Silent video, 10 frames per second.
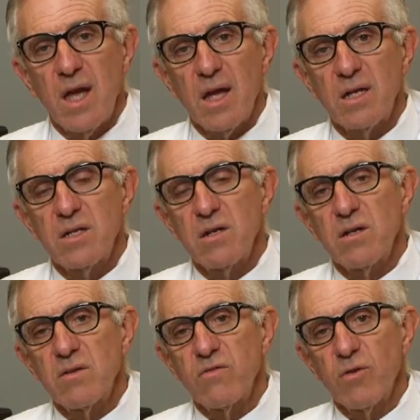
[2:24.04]
And
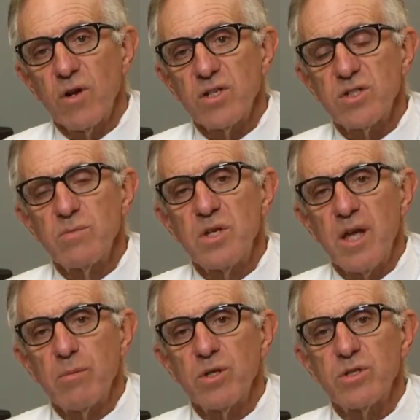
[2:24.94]
for us to
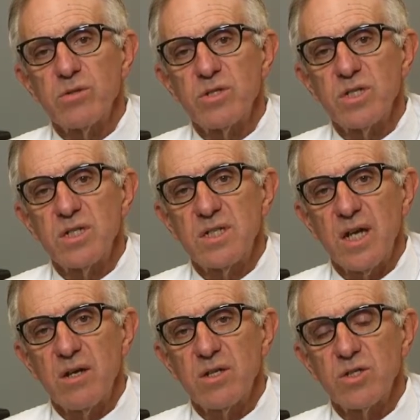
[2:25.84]
be able to sit
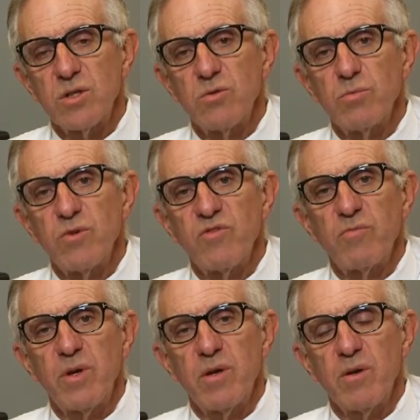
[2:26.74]
down as a group
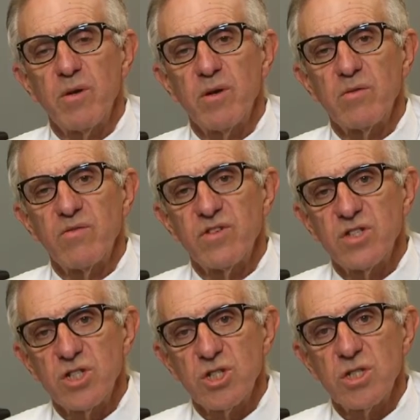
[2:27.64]
of
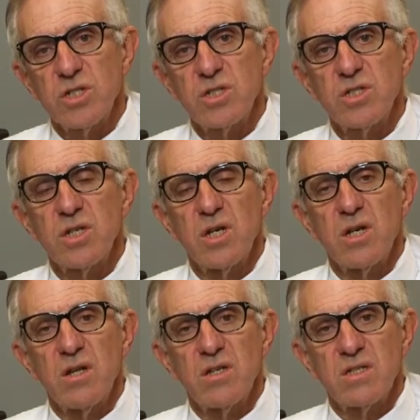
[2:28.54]
physicians,
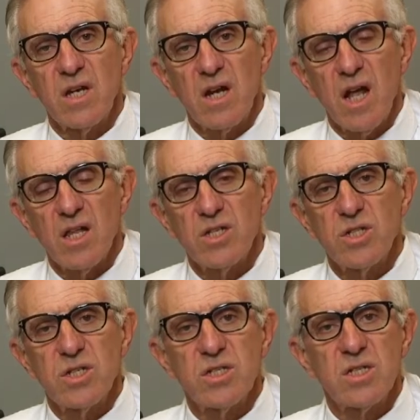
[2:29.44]

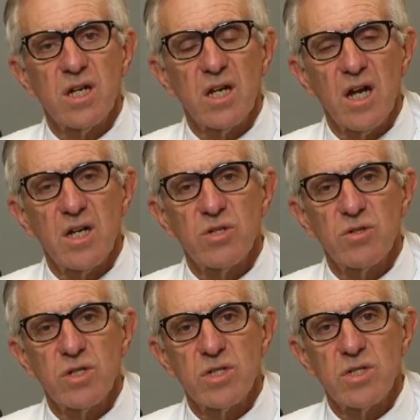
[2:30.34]
psychologists,
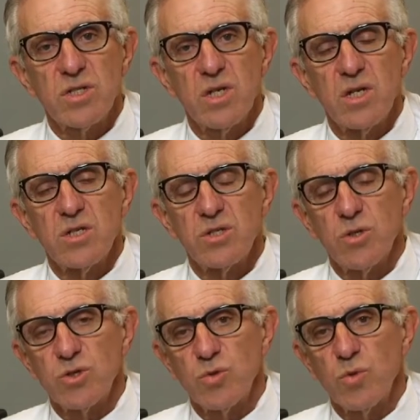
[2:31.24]
psychiatrists,
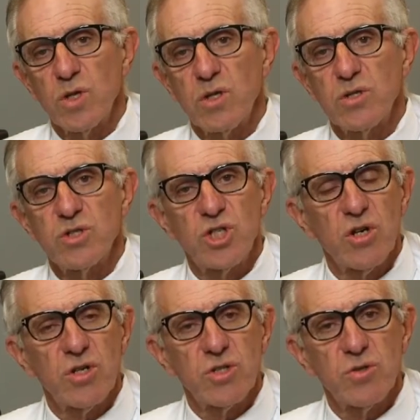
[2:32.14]
social workers,
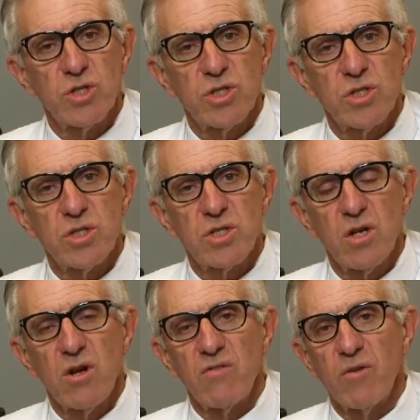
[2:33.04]
geriatricians
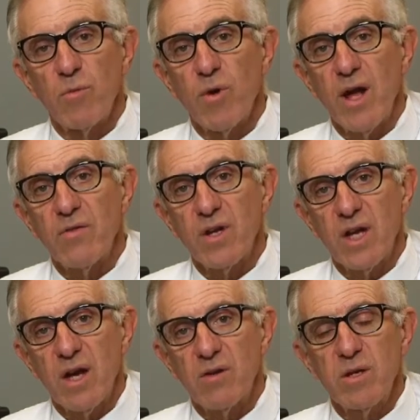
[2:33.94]
from around the
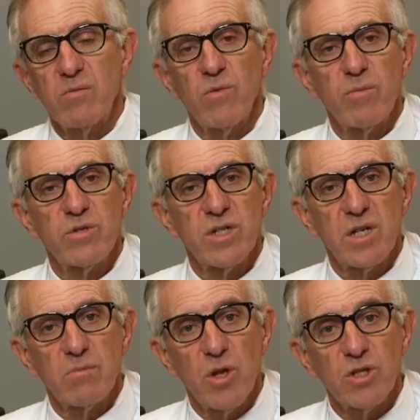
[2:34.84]
county
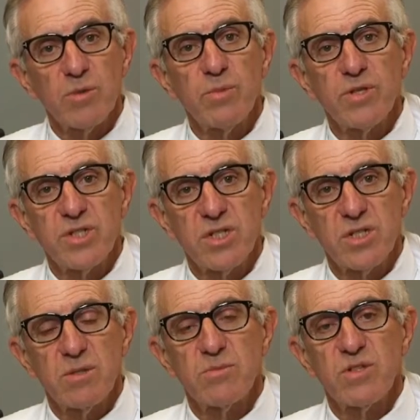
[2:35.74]
representing multiple
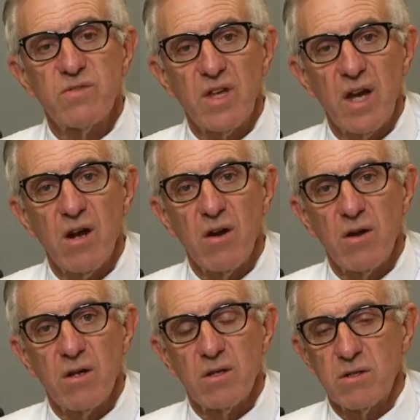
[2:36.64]
systems of
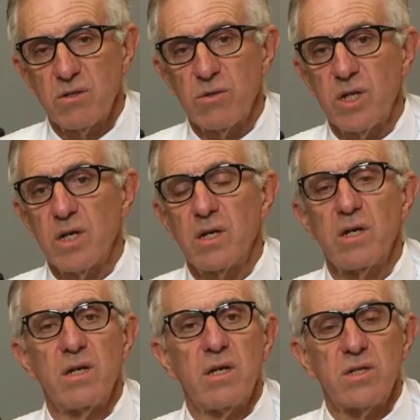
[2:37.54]
care, including
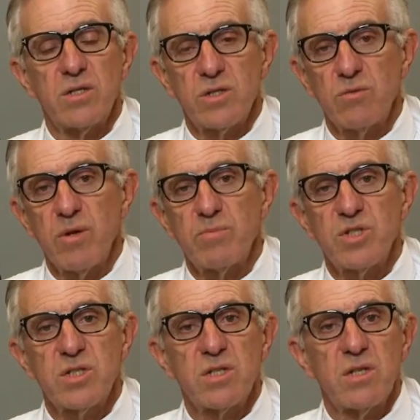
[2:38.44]

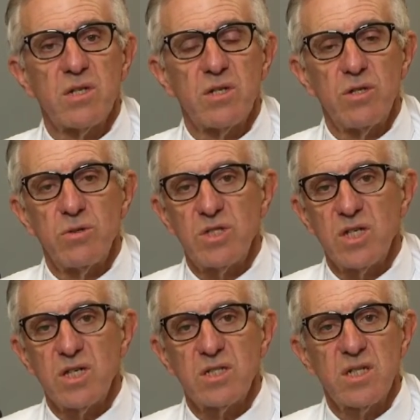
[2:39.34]
Scripps,
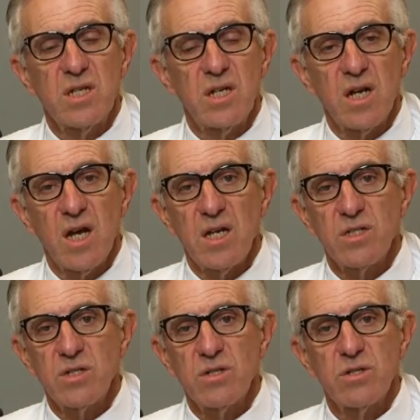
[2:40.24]
UCSD,
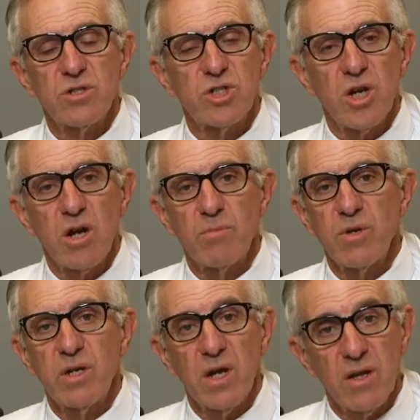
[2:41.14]
Kaiser,
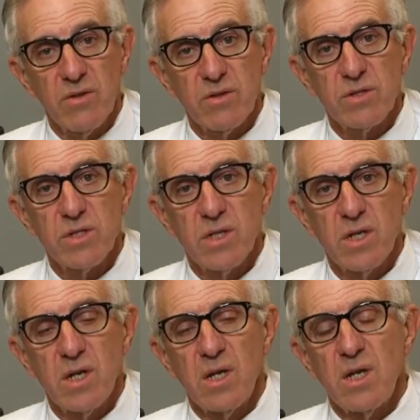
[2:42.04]
Sharp, and others.
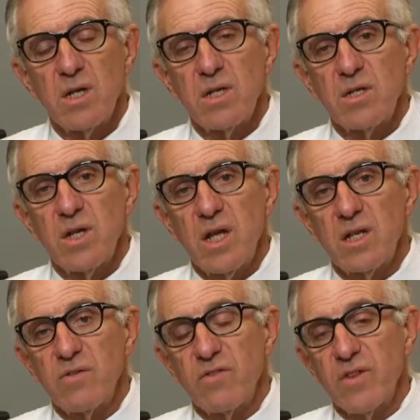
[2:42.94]

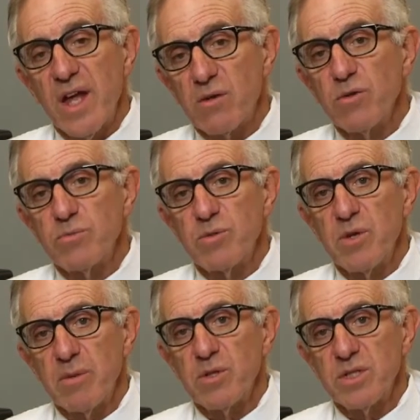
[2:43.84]
And for that group to
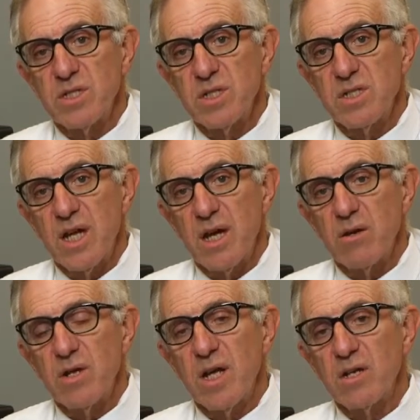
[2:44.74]
be able to sit
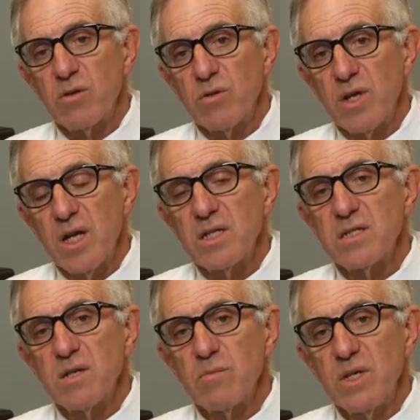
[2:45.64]
down and create
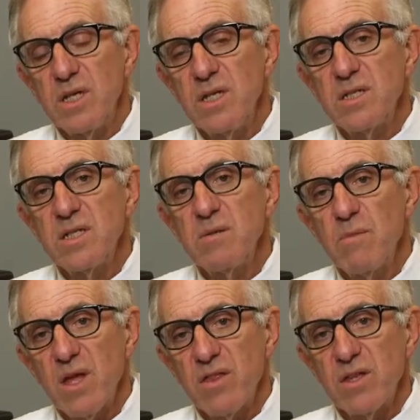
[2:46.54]
some easy
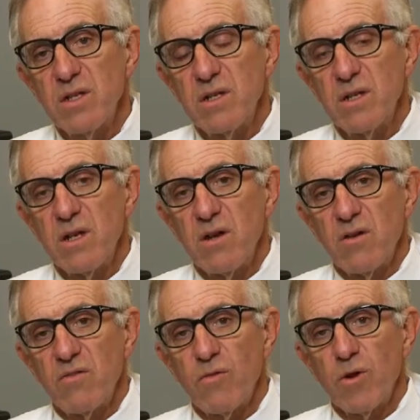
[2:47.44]
method
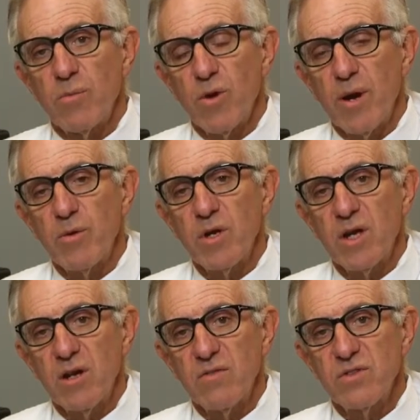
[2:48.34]
for a primary
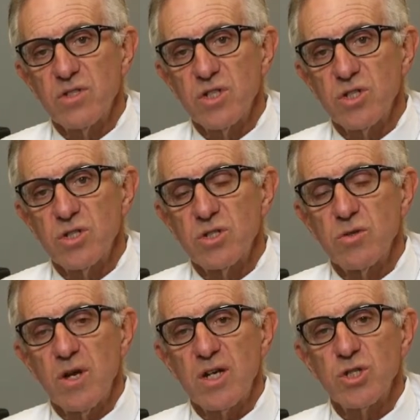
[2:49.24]
care physician
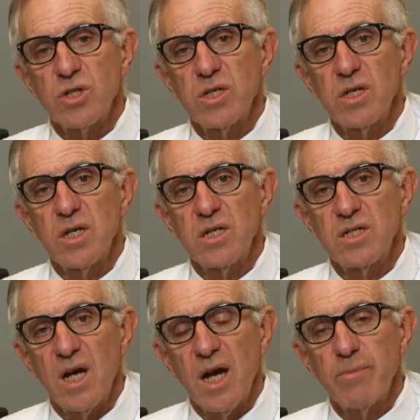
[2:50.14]
to actually
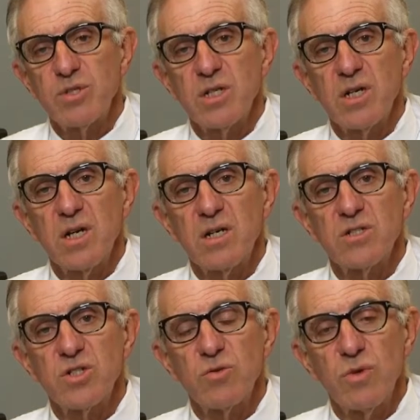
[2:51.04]
adopt a
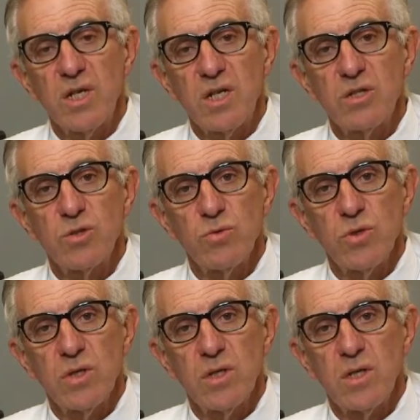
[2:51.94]
screening
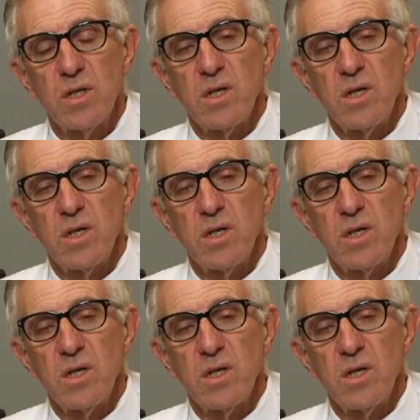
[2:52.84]
tool